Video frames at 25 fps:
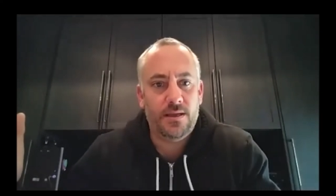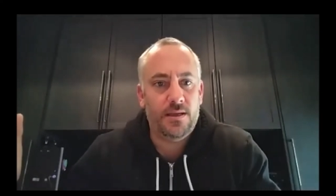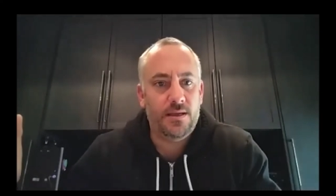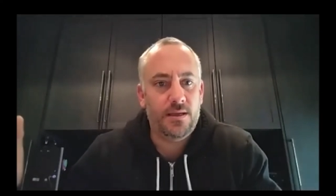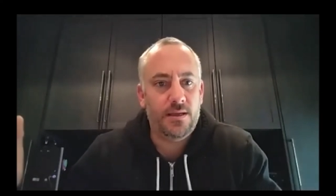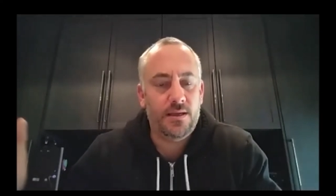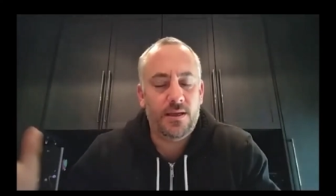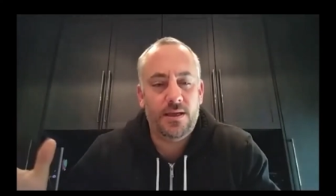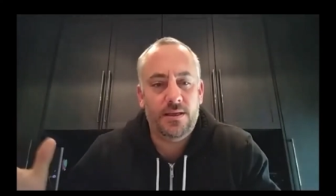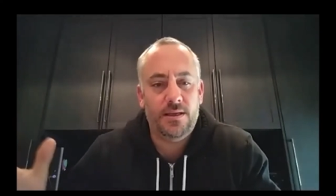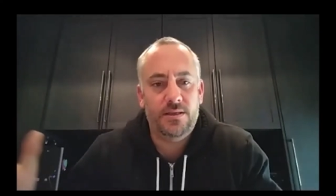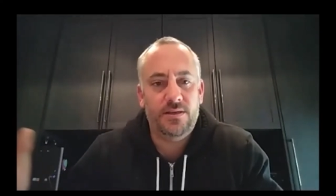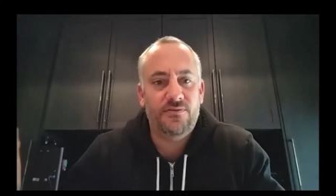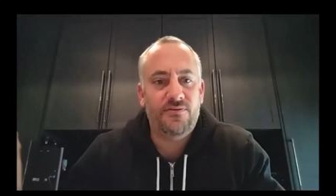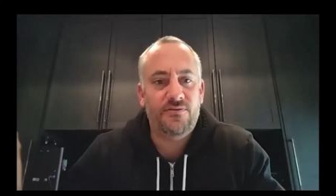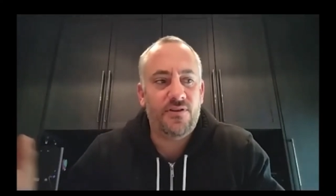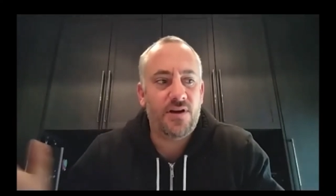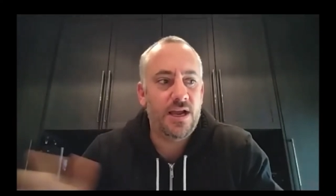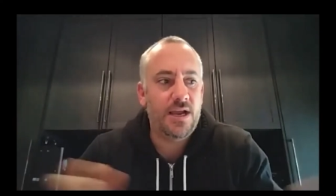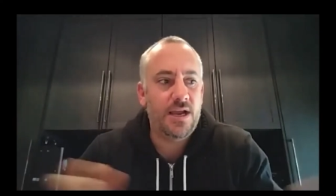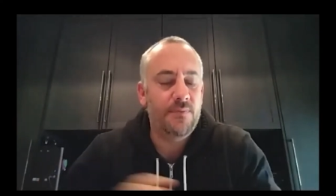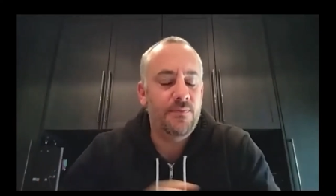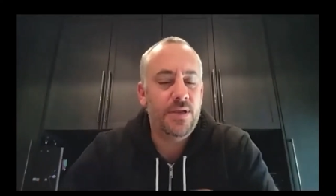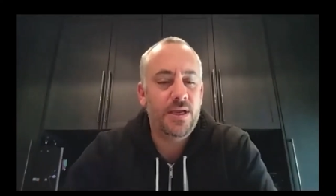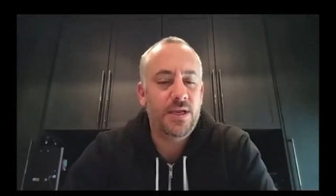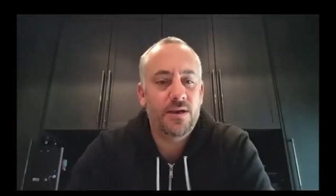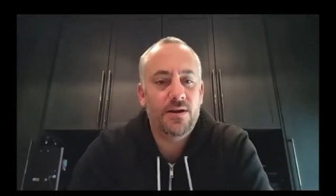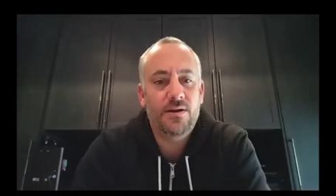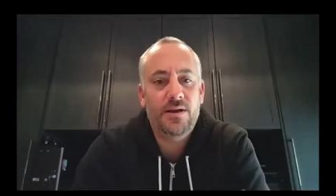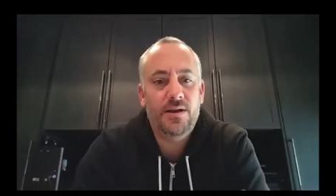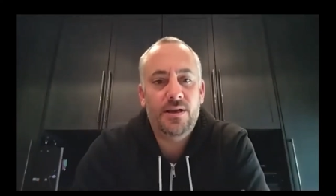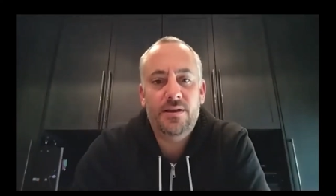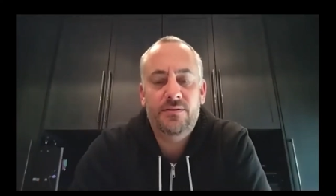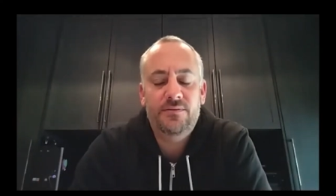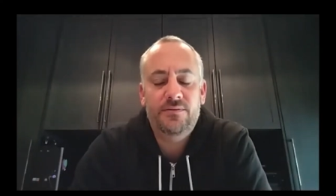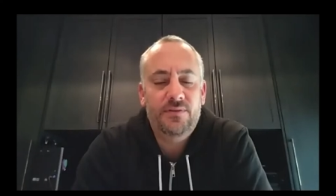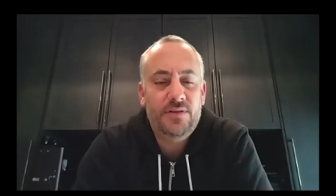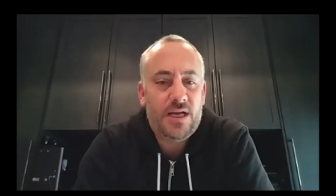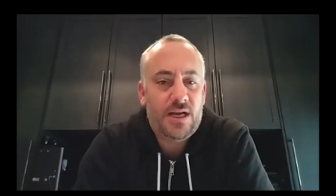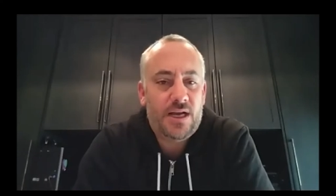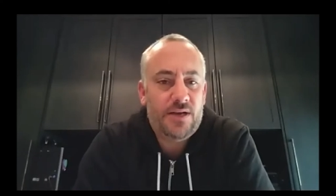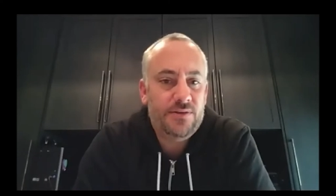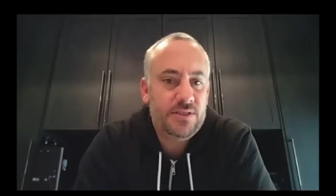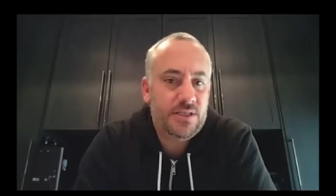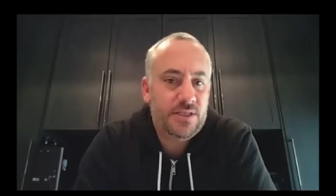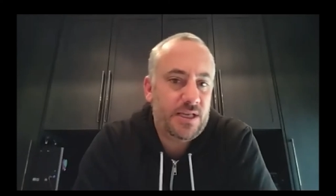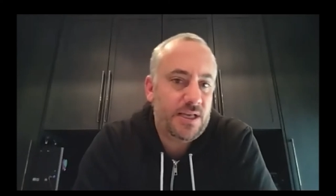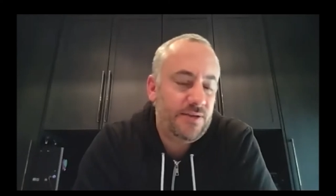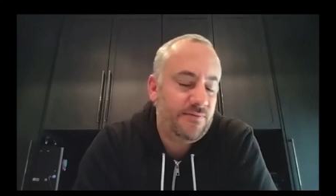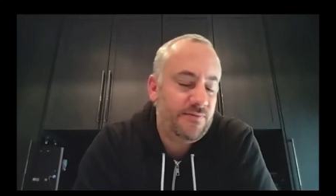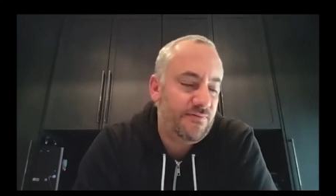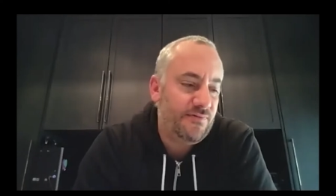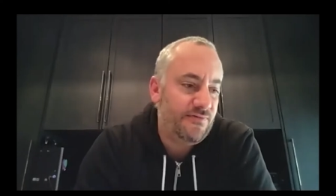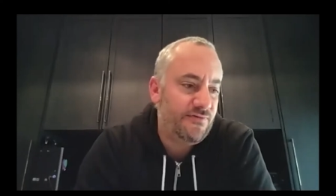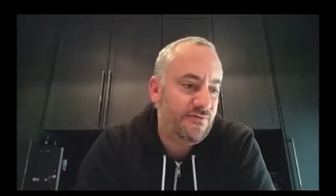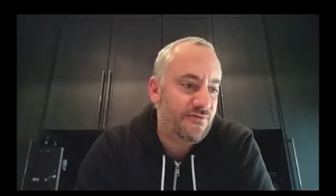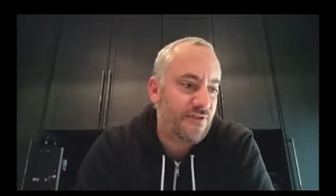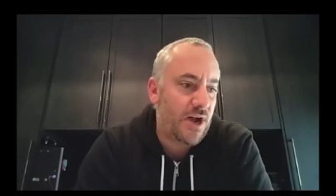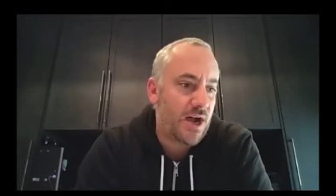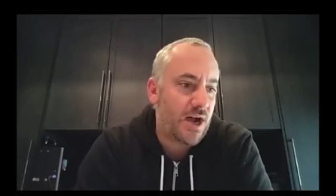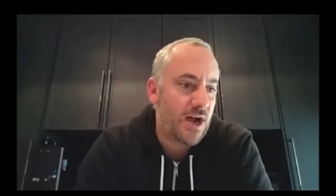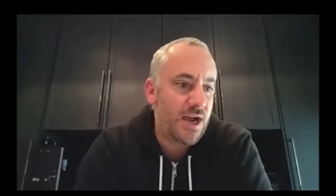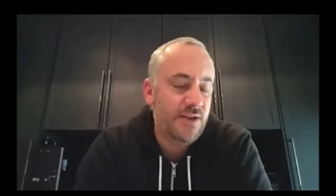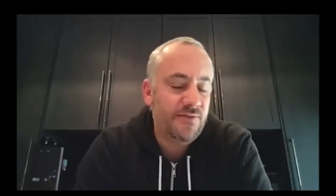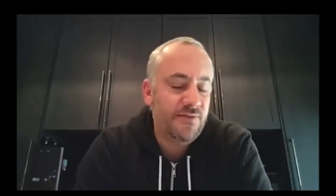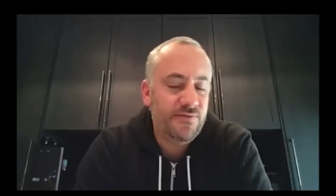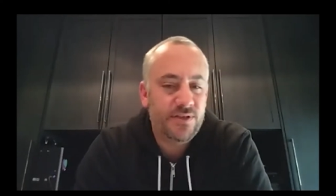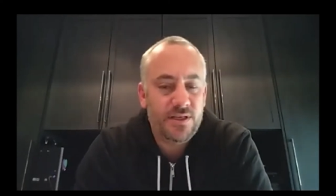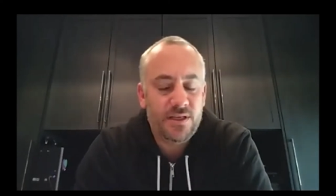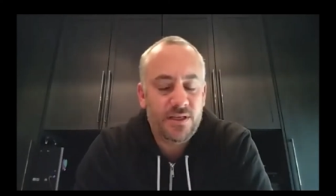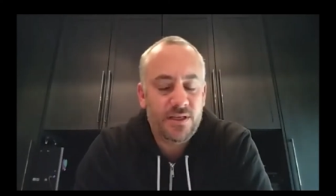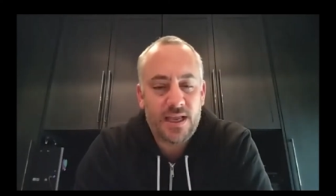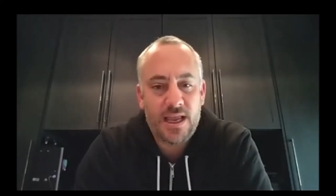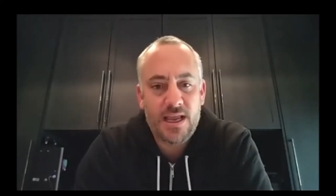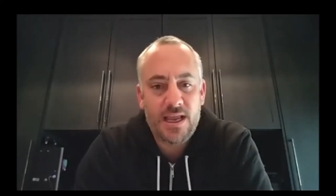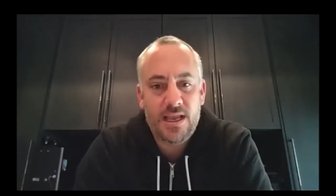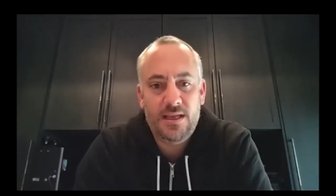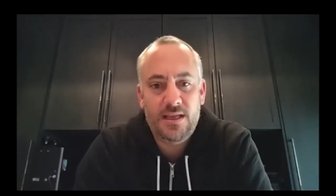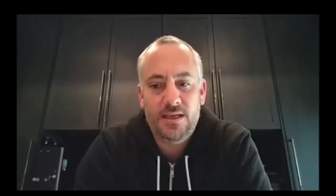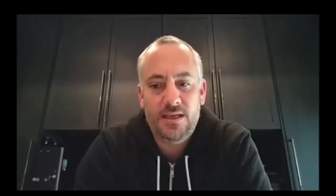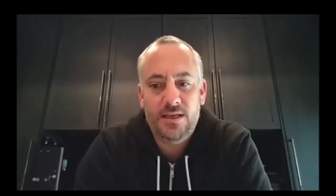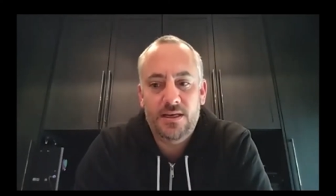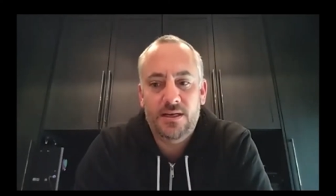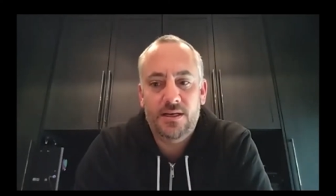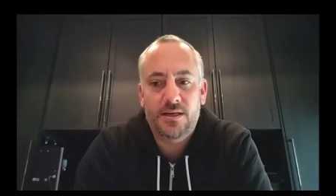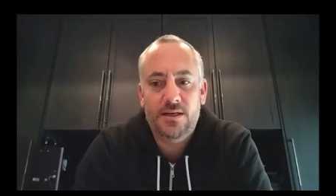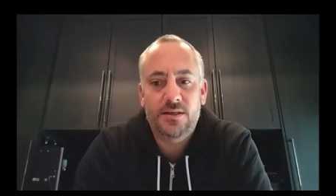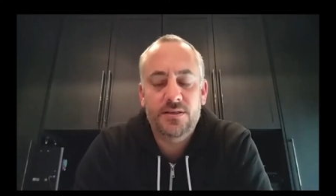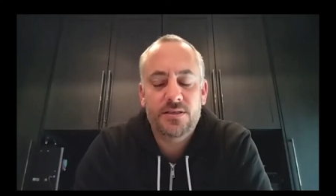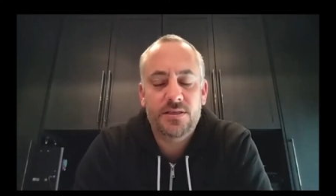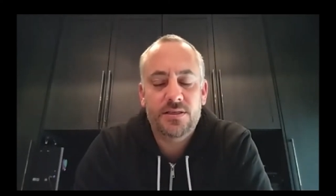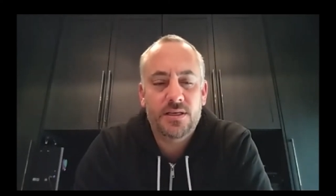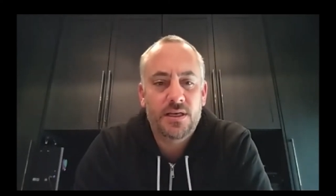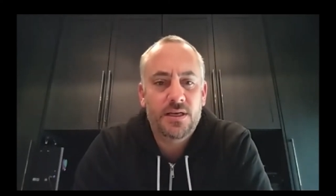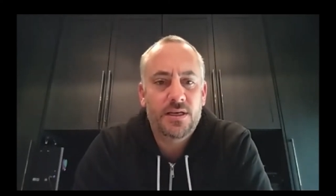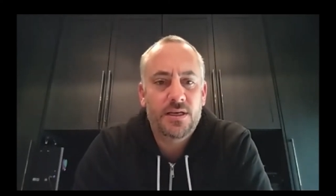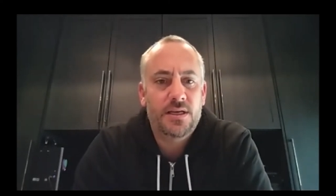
a defined period, I would say five to eight years,